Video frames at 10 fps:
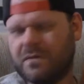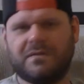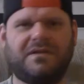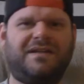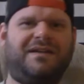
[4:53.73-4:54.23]

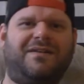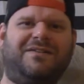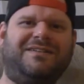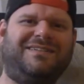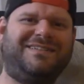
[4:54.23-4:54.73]
You
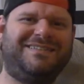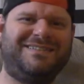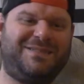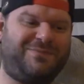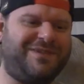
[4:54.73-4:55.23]
know,
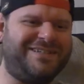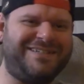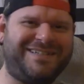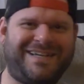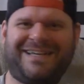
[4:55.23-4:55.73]
smell
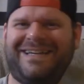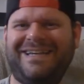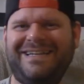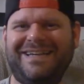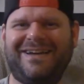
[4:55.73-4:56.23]
good today.
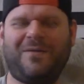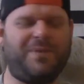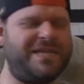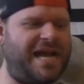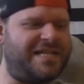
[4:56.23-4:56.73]
You know,
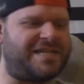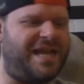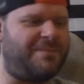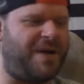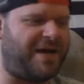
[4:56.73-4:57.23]
but that's
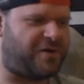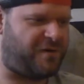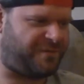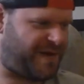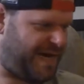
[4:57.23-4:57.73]
like my
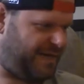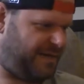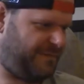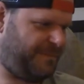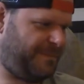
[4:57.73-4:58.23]
girlfriend.
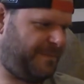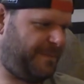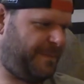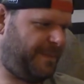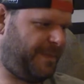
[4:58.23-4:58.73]

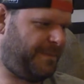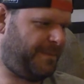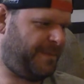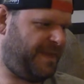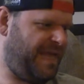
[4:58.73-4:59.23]

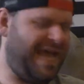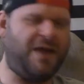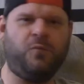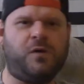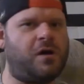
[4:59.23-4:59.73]

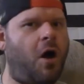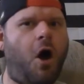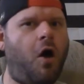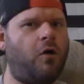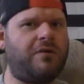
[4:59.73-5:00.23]
And we're
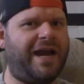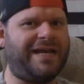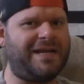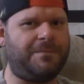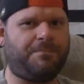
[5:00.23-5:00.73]

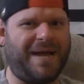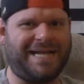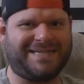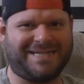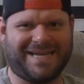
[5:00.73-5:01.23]
already in
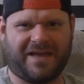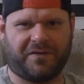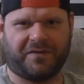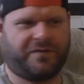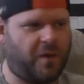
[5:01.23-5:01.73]
bed
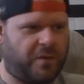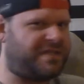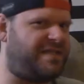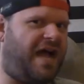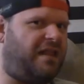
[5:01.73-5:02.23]
together, so
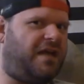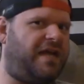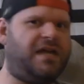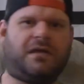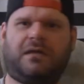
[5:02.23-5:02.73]
it's not
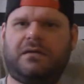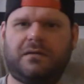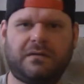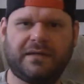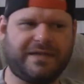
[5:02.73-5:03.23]
like
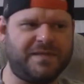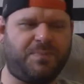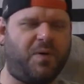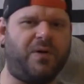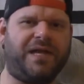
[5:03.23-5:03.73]
at this
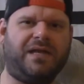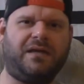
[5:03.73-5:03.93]
point,